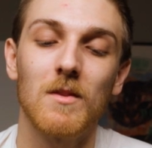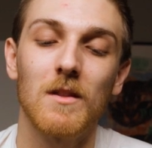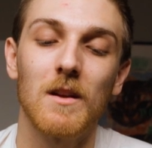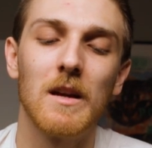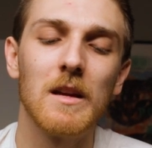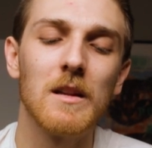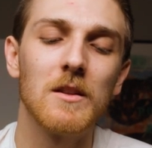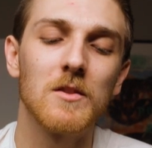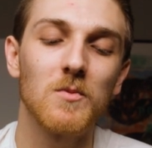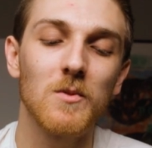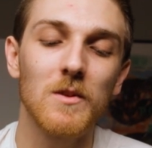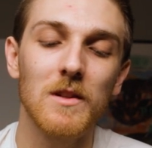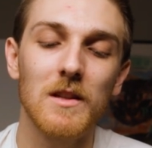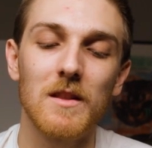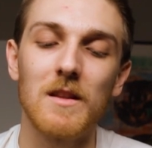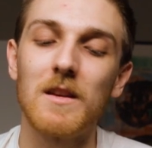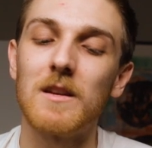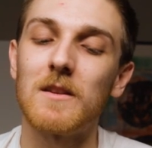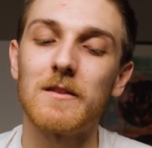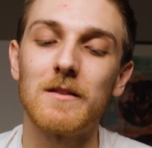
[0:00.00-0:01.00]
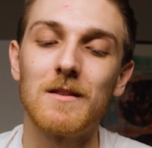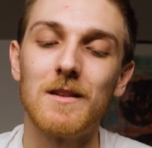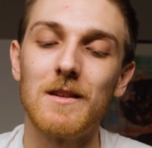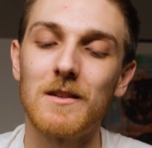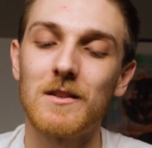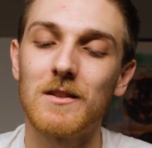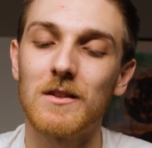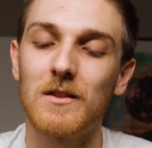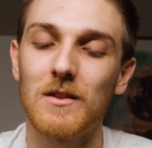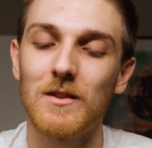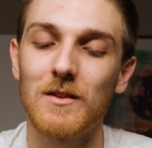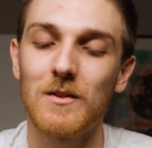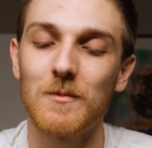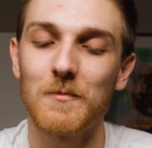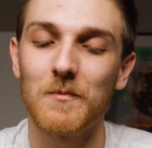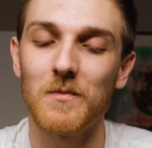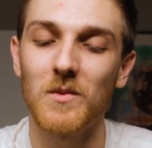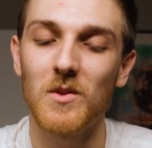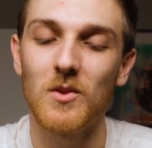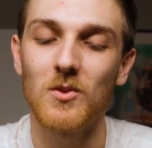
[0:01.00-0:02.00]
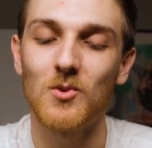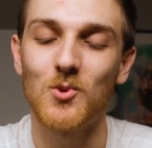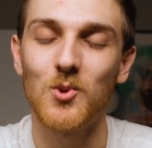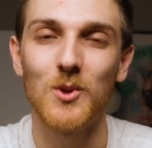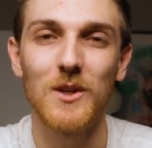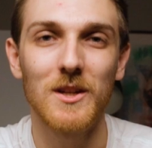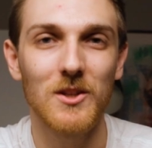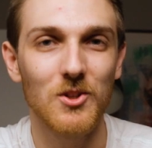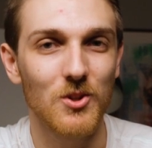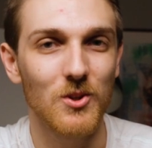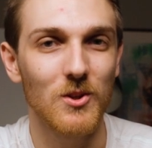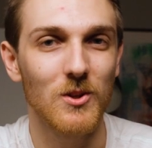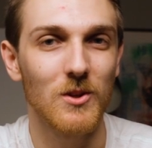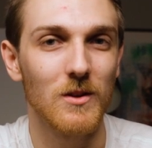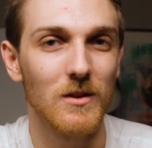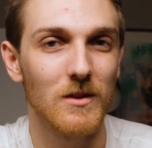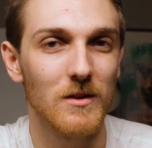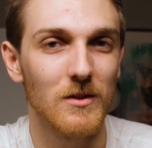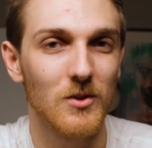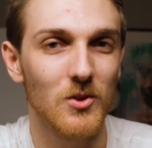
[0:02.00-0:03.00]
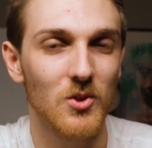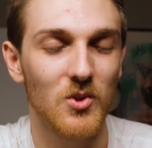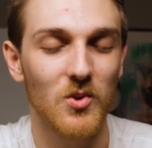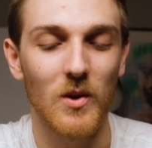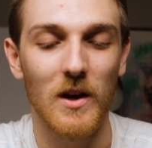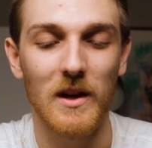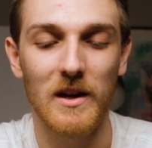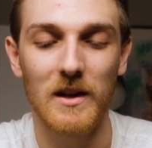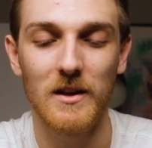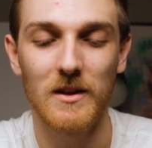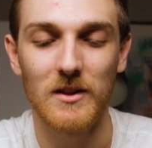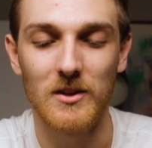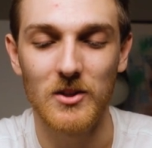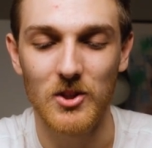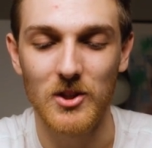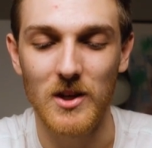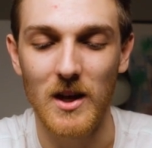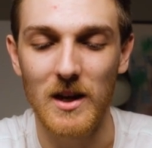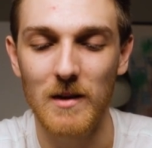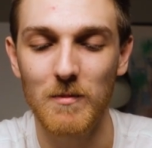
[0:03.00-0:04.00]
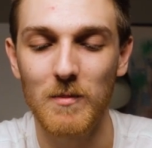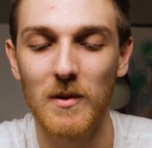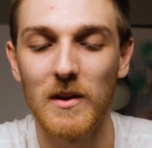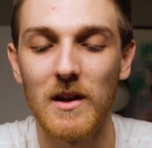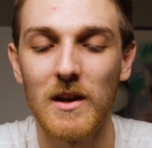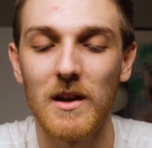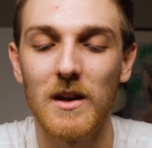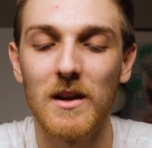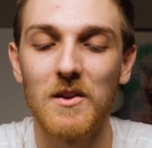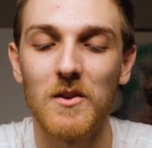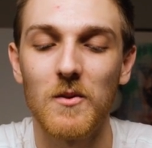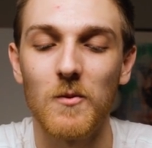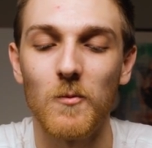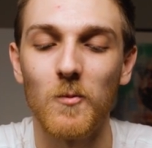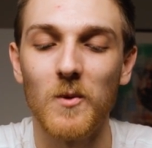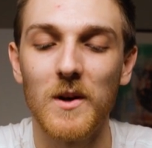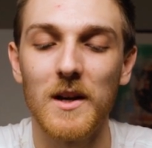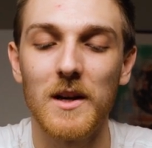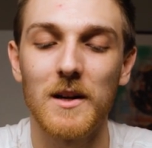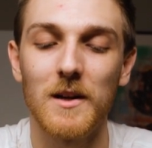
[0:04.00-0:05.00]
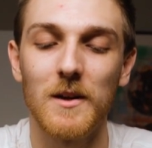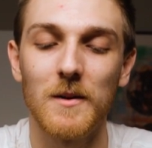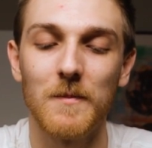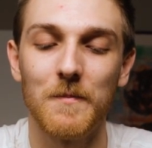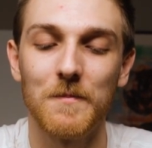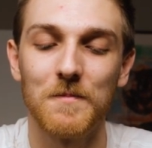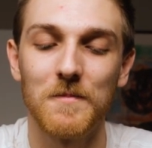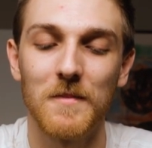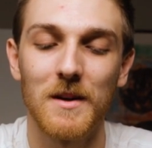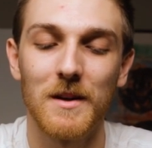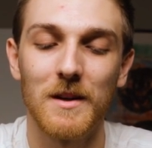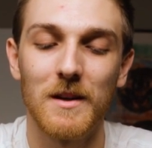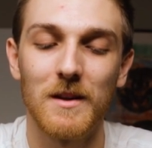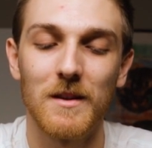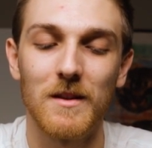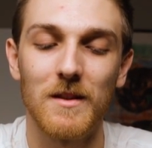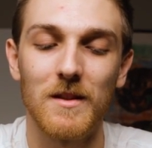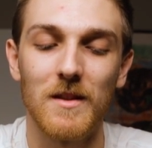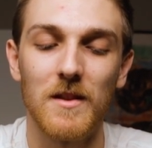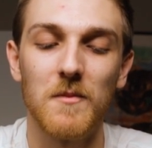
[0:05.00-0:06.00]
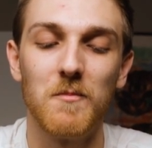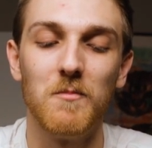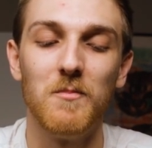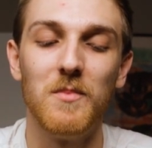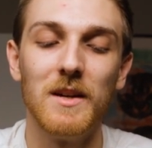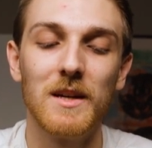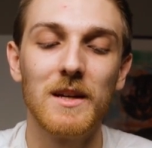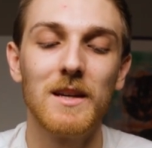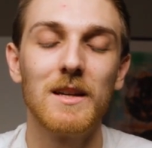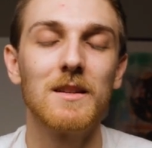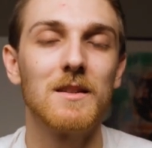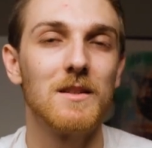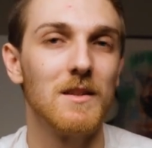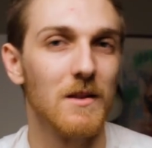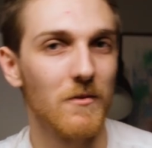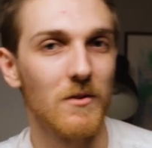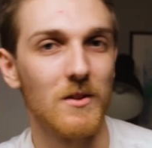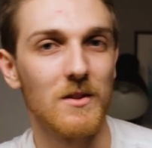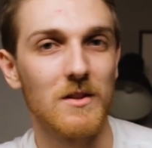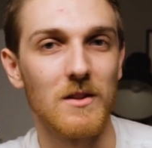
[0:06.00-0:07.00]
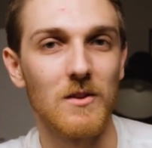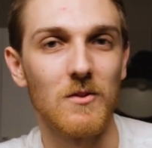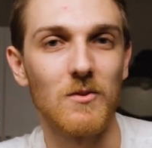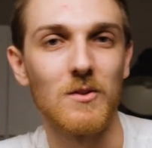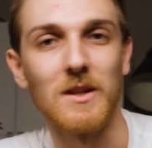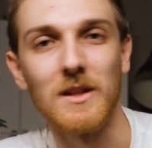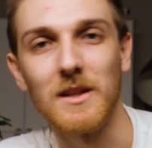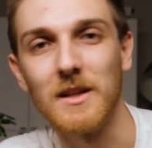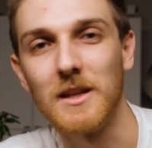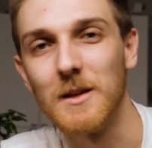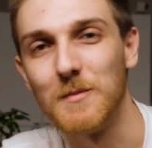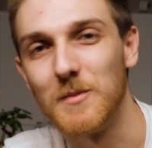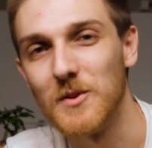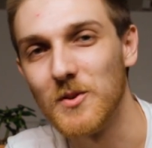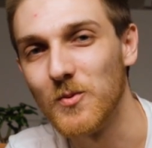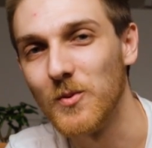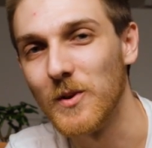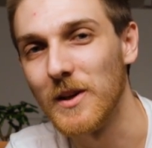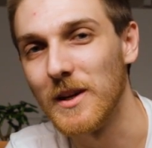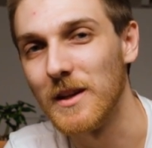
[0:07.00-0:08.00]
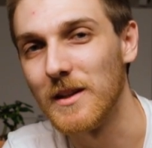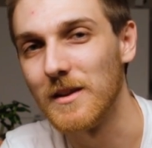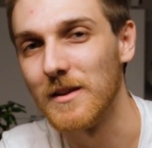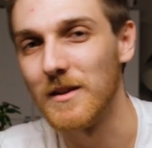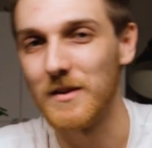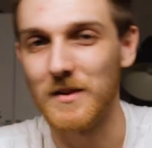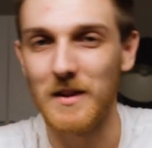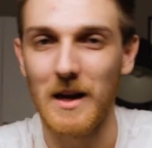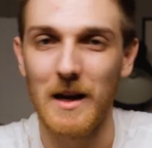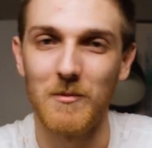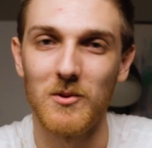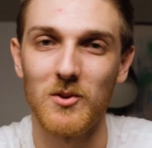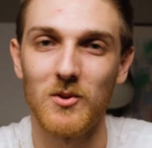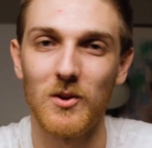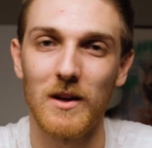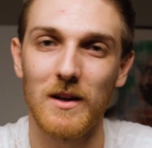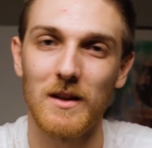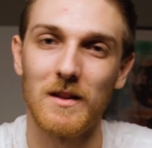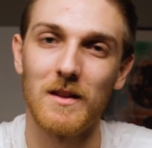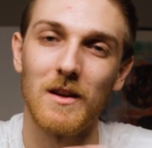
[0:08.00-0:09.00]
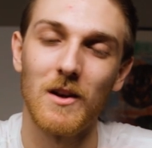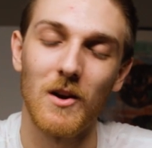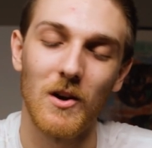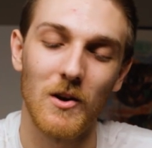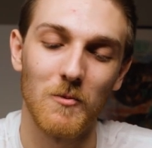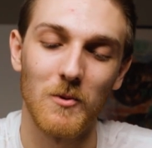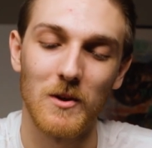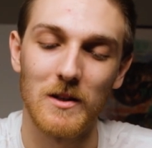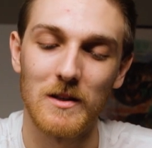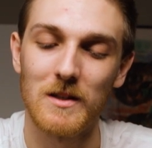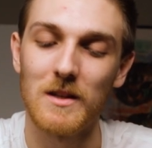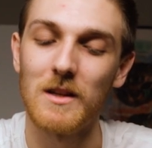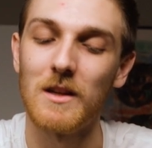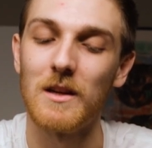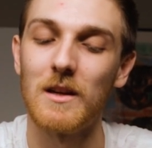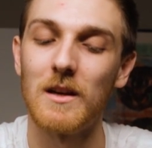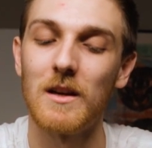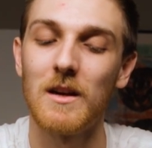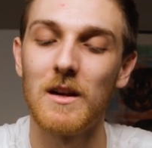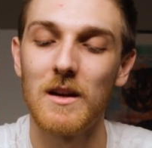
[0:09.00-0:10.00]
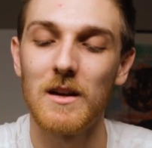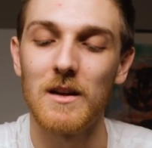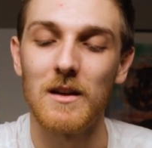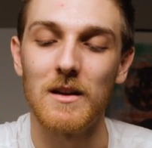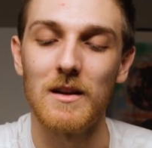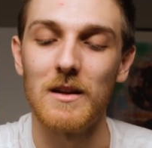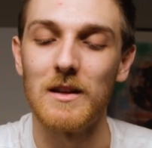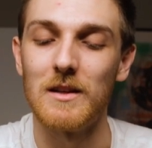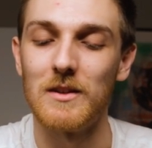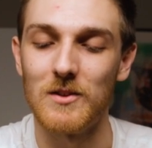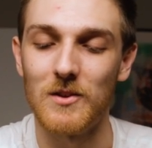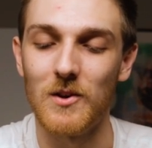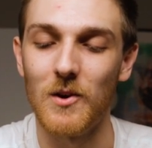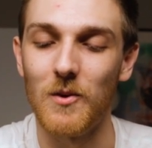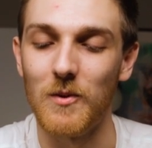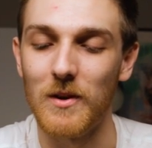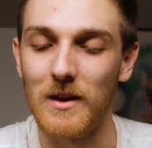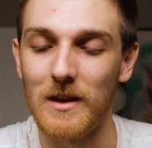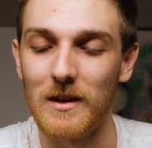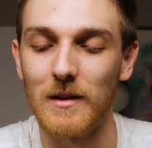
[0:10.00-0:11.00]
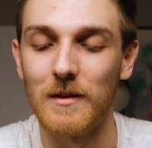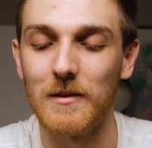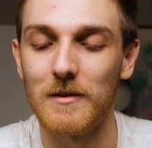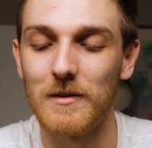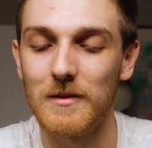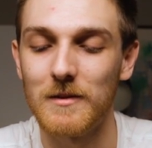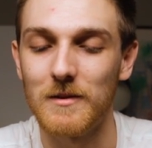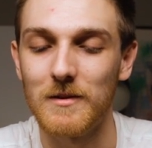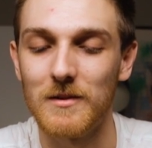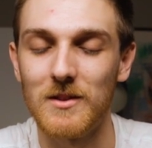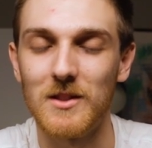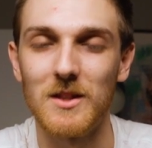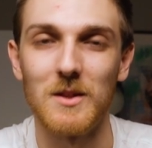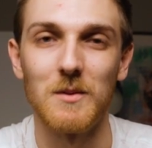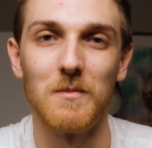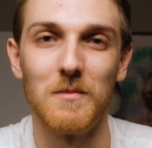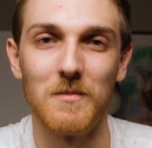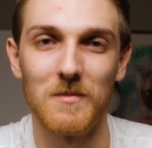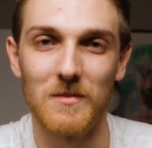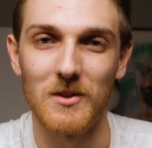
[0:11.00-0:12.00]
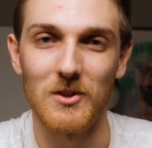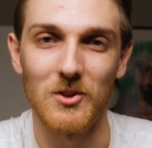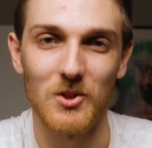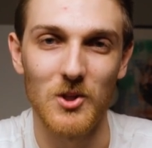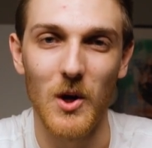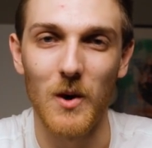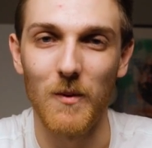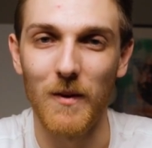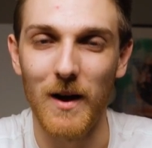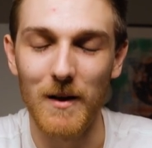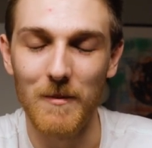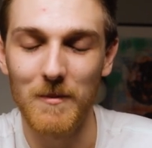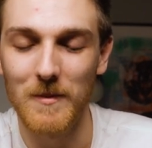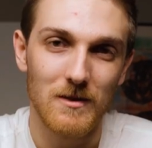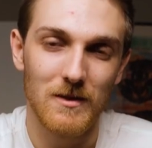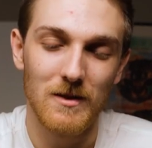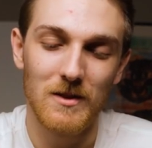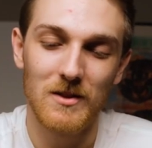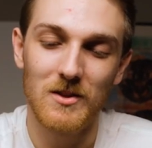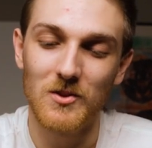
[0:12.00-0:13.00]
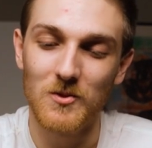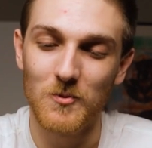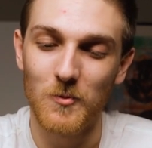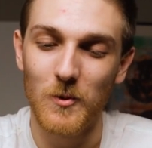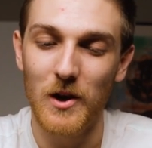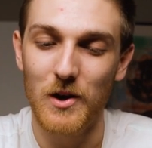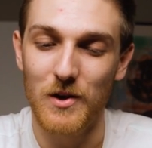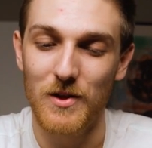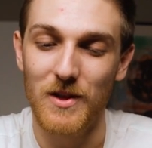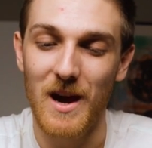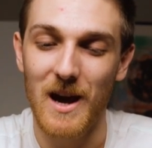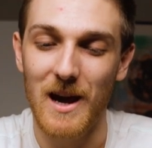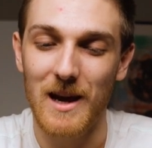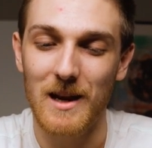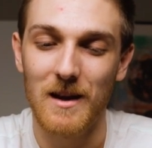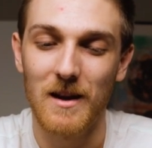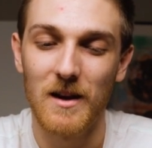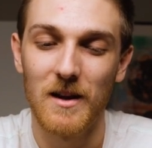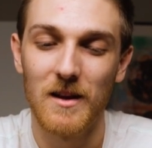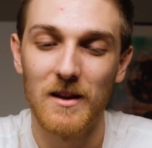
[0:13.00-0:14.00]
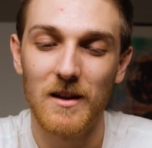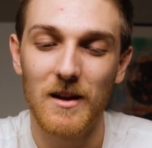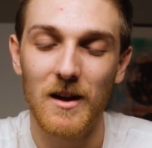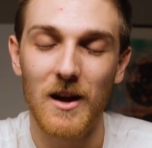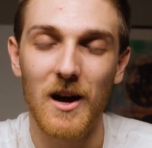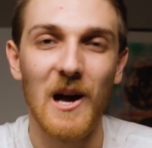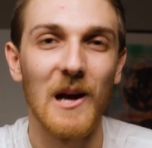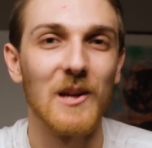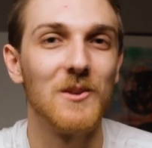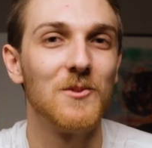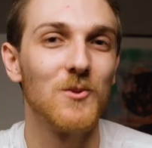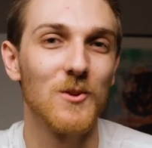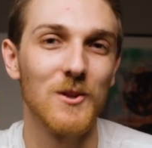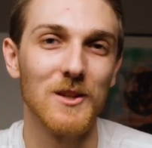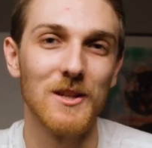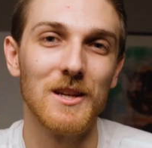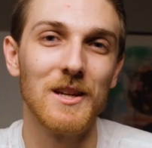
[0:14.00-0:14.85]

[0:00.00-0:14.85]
And it's really this traditional truck shape where the biggest difference in utility between the Cybertruck and the R1T is going to show up. This is where that 100